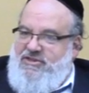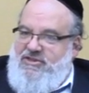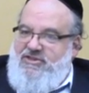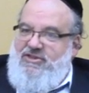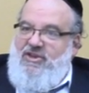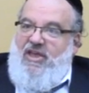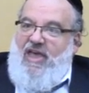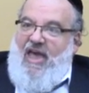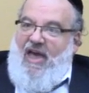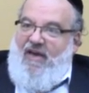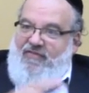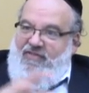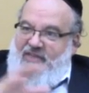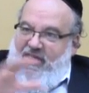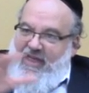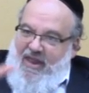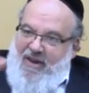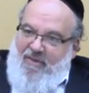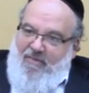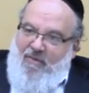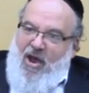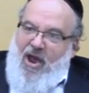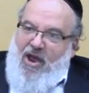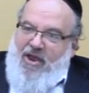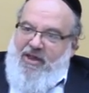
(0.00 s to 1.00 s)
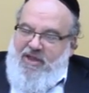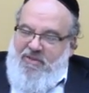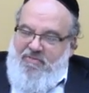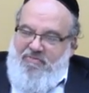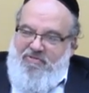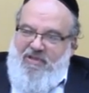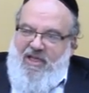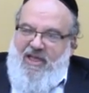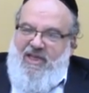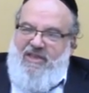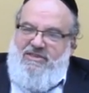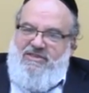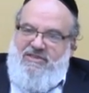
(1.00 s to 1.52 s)
So you have to get a
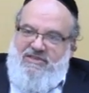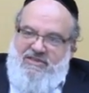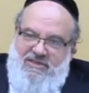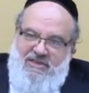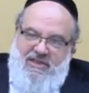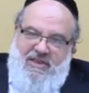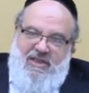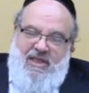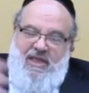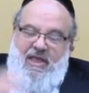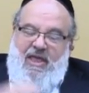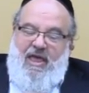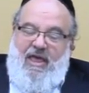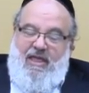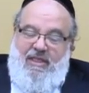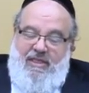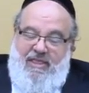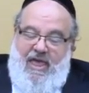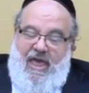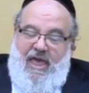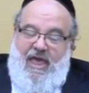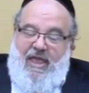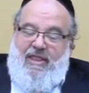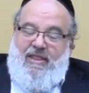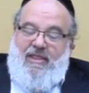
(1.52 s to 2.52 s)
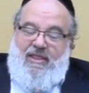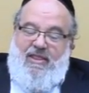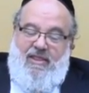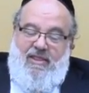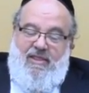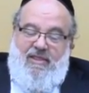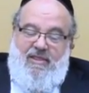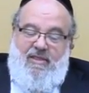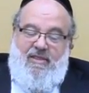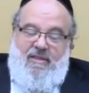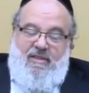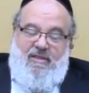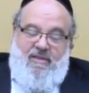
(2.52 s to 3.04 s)
marketplace, and then
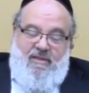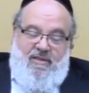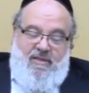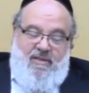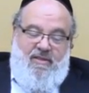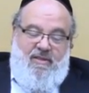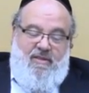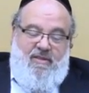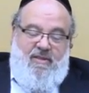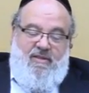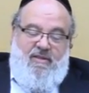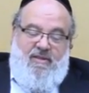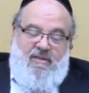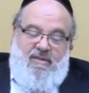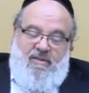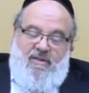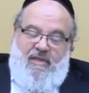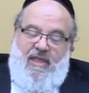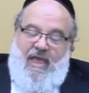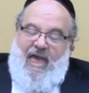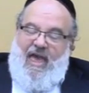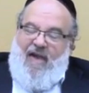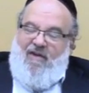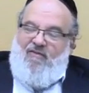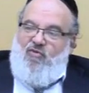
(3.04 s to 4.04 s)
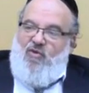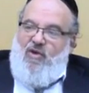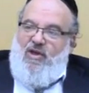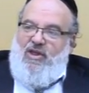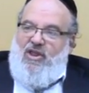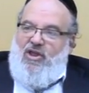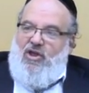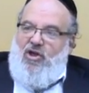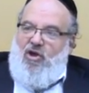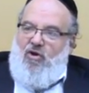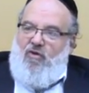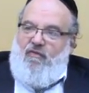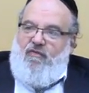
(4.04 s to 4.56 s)
they have where
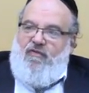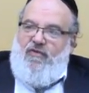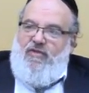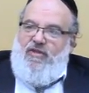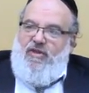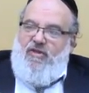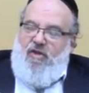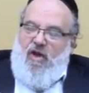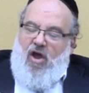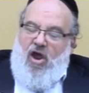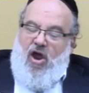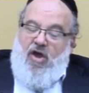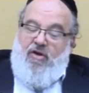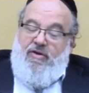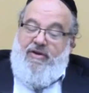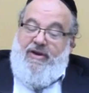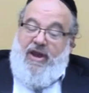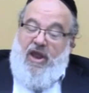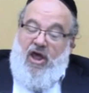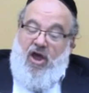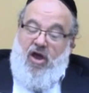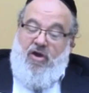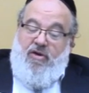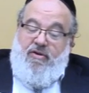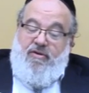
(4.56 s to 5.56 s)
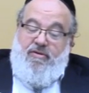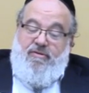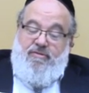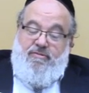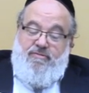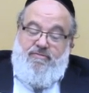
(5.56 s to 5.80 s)
to go for their R&R.